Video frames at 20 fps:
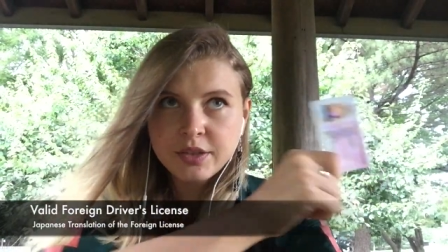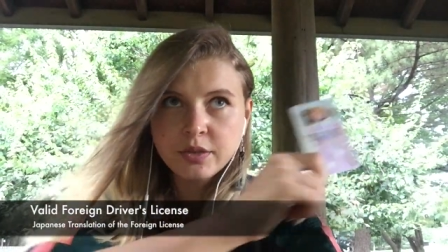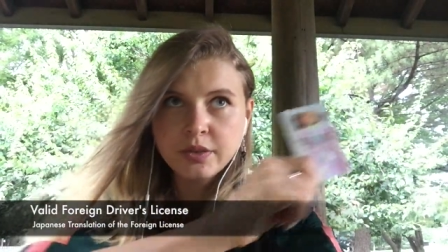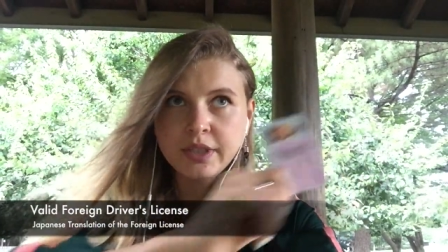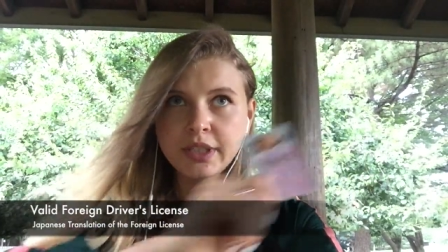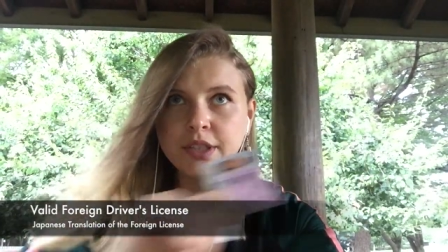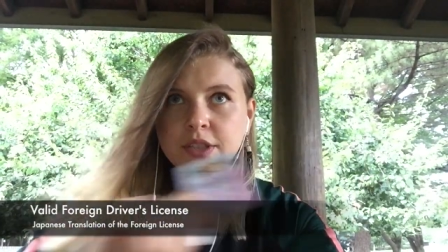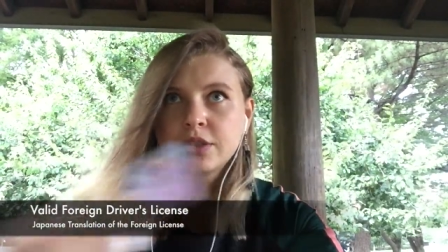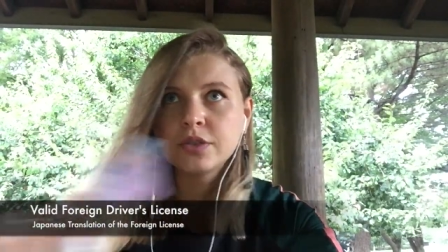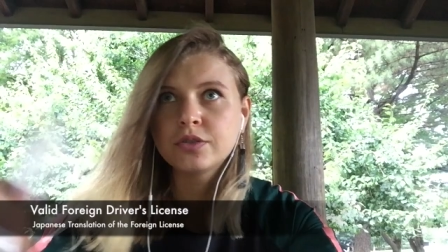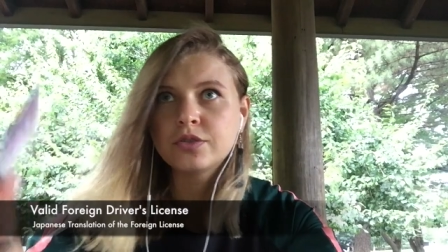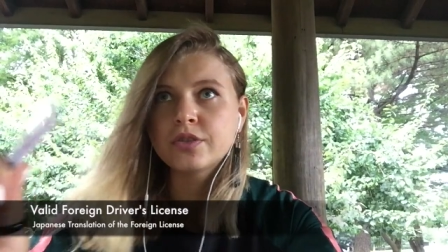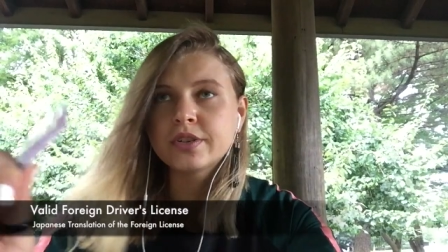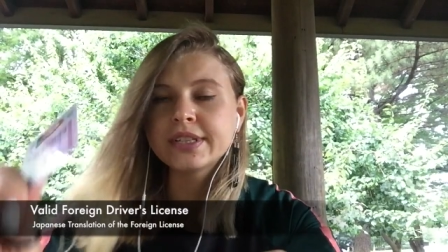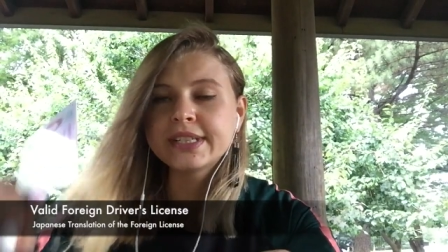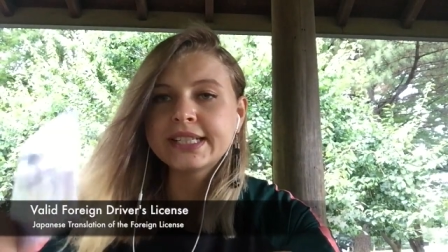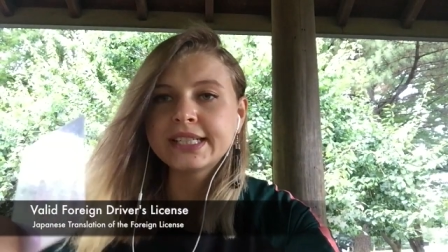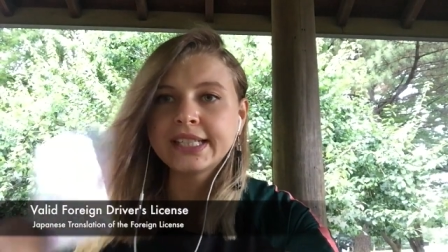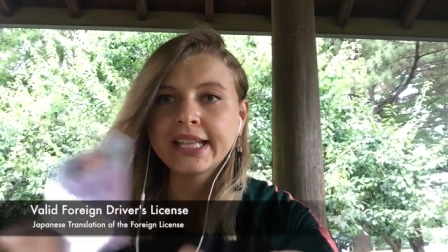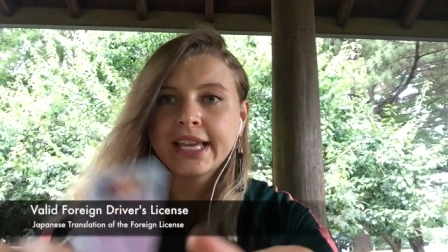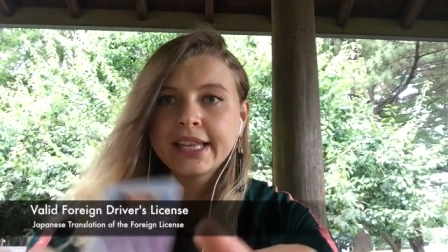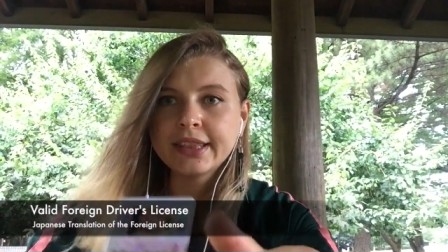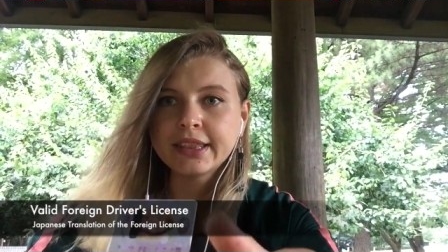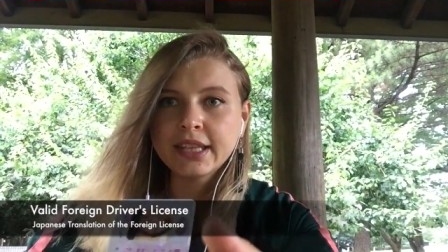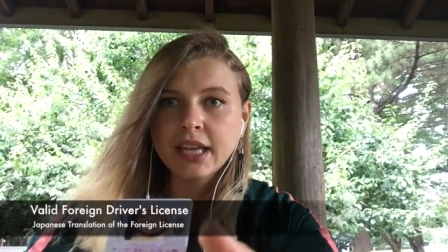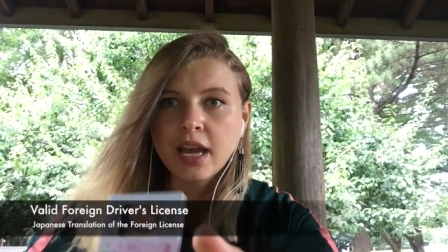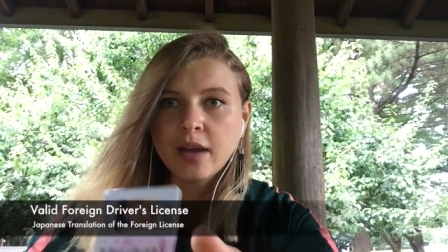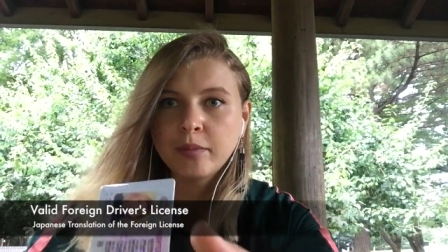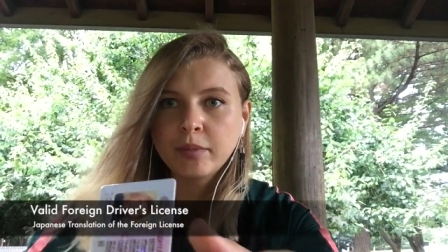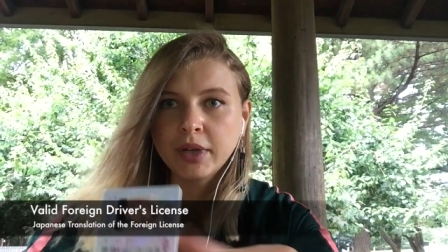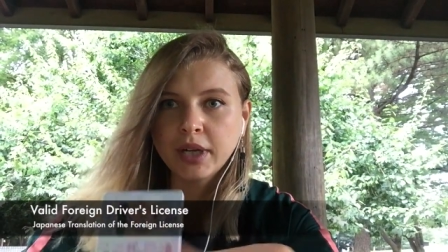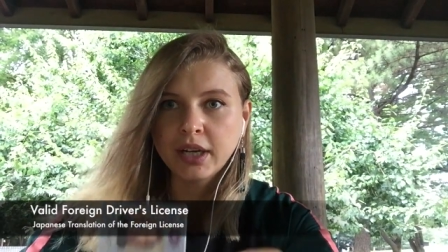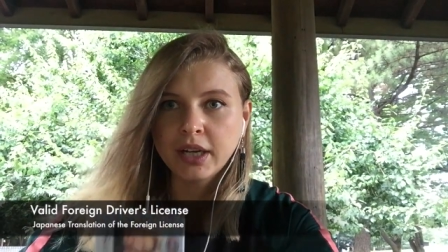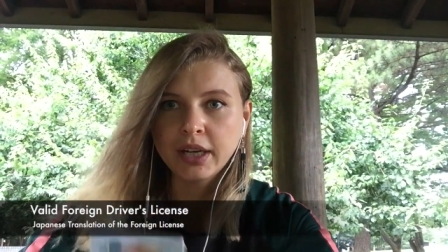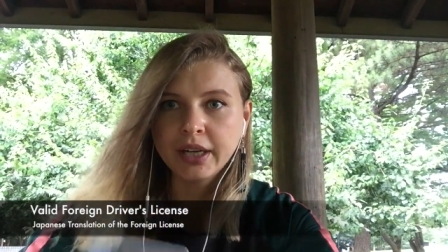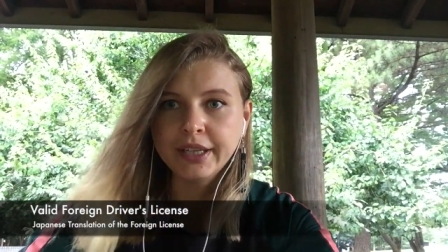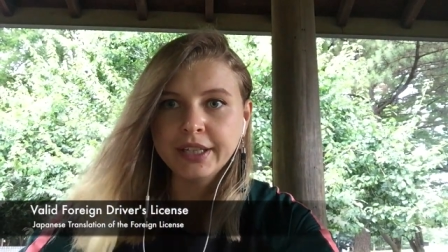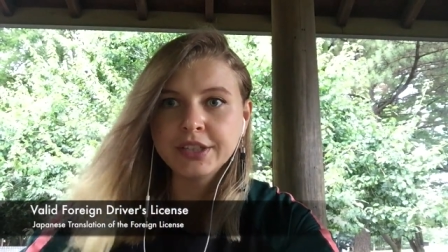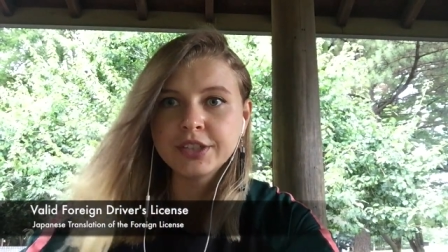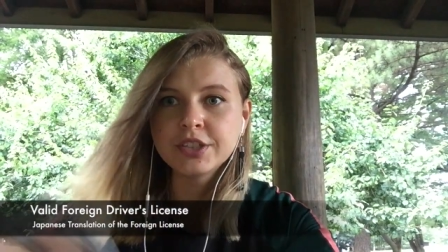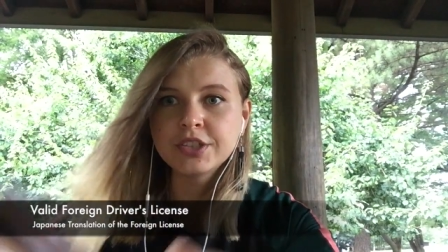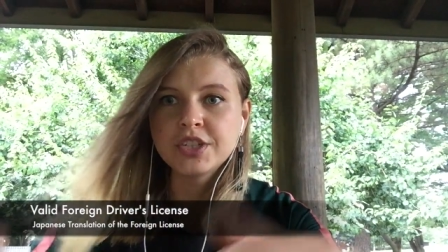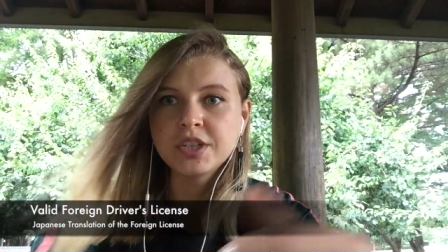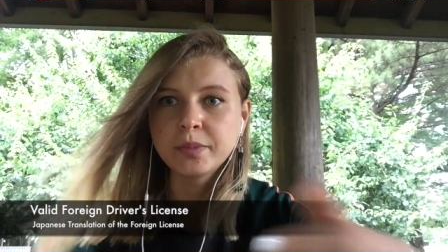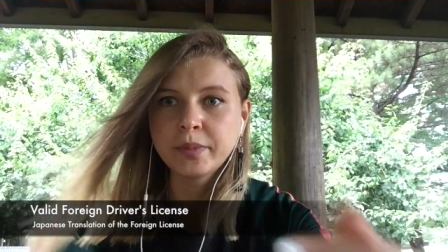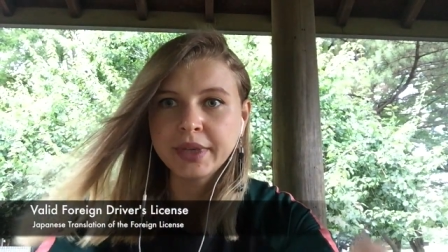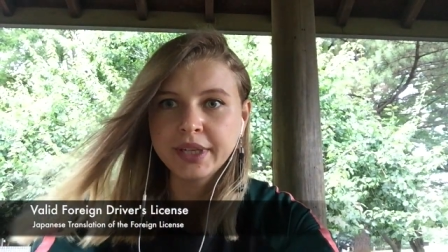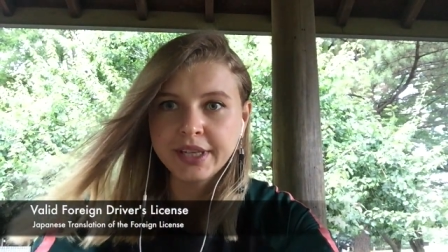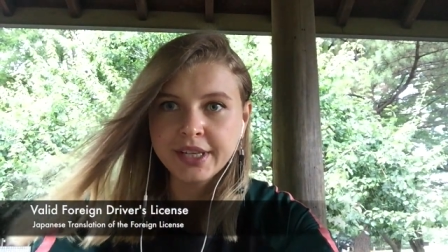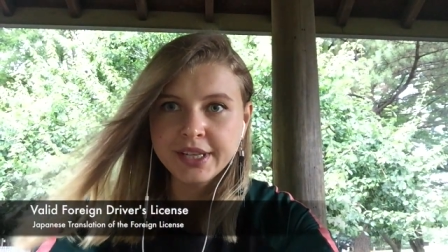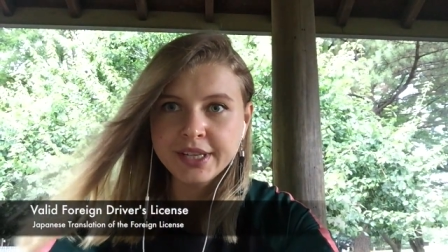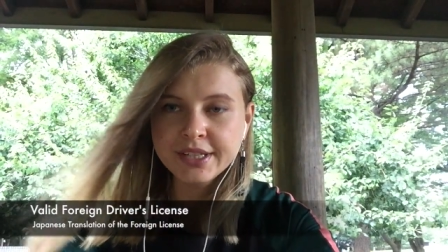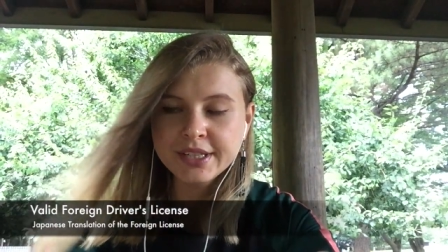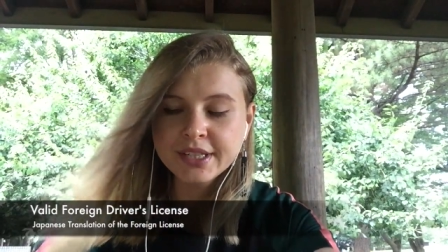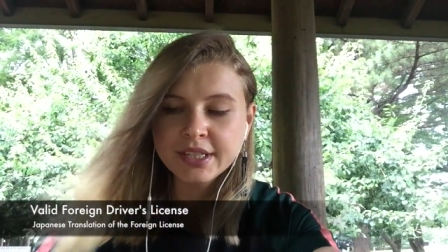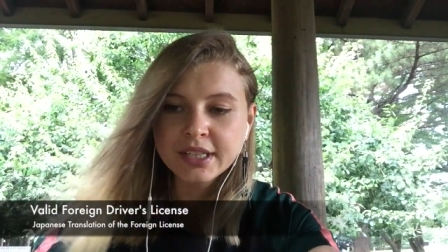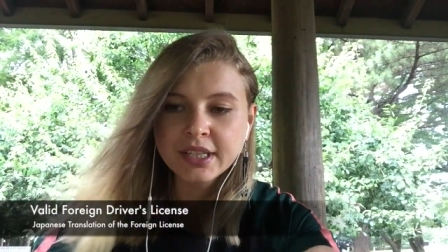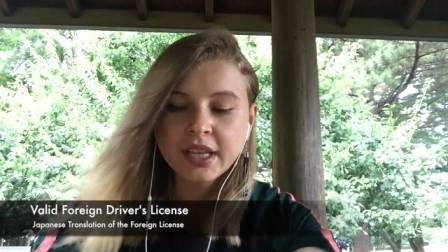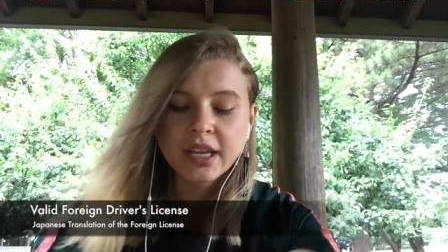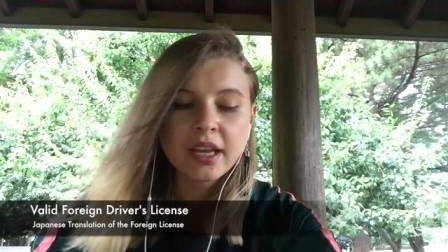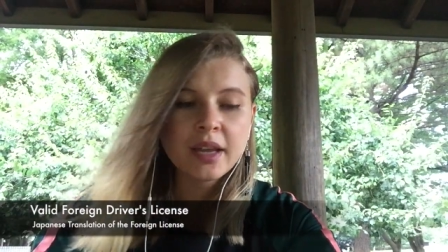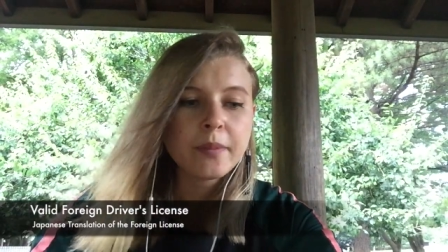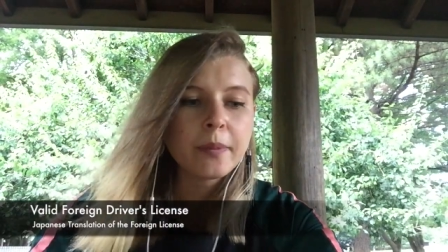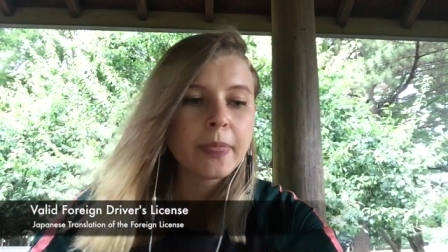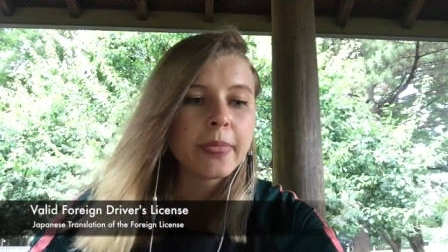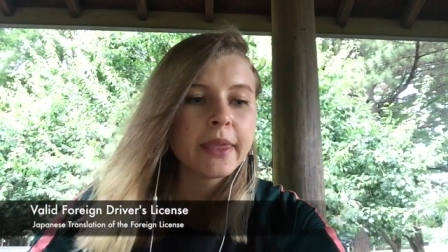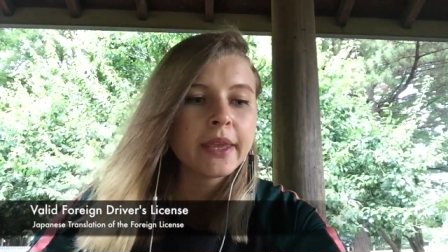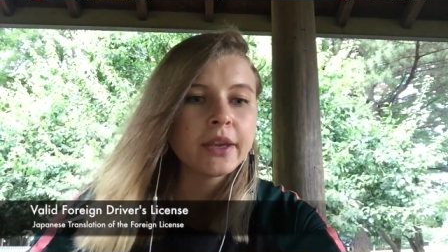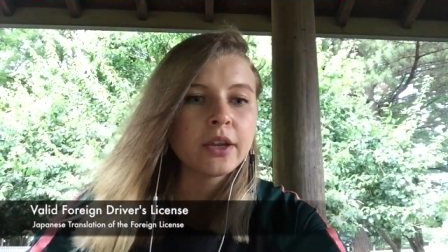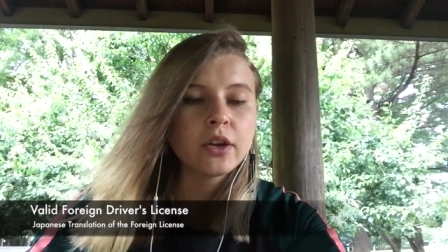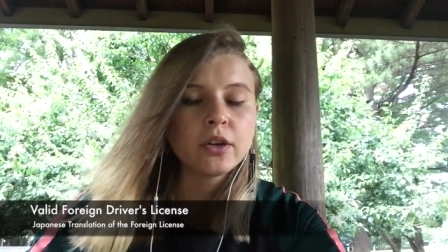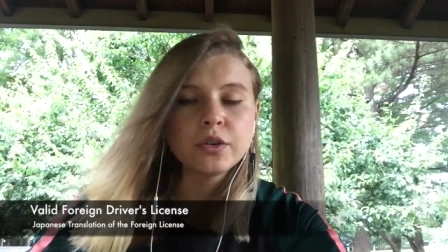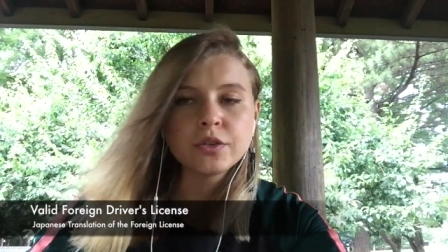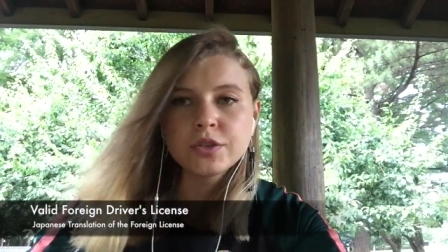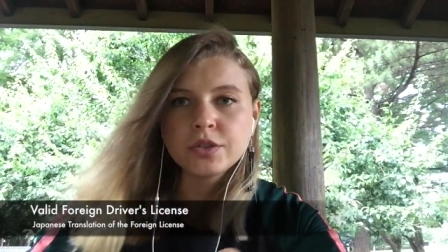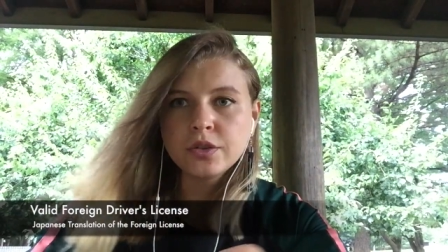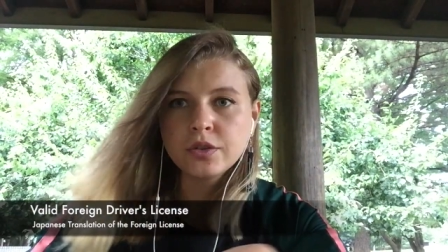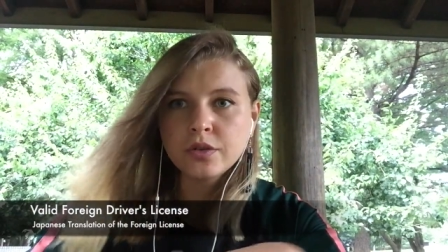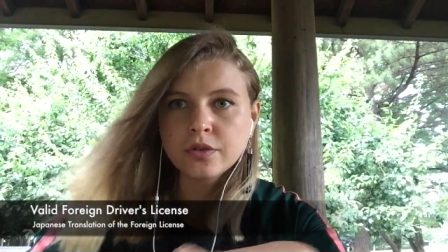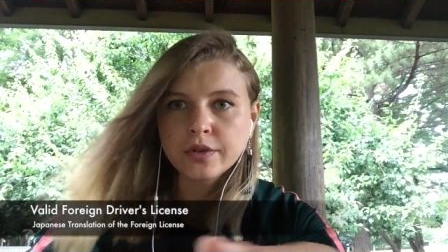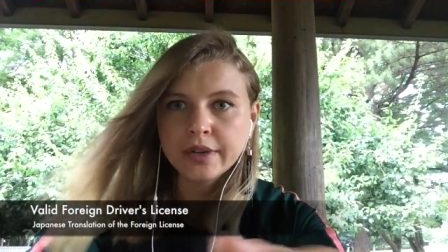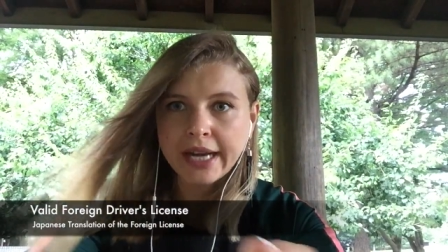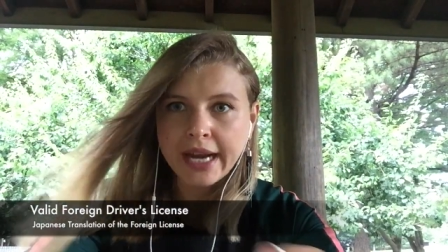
You need to translate them into Japanese. Go to your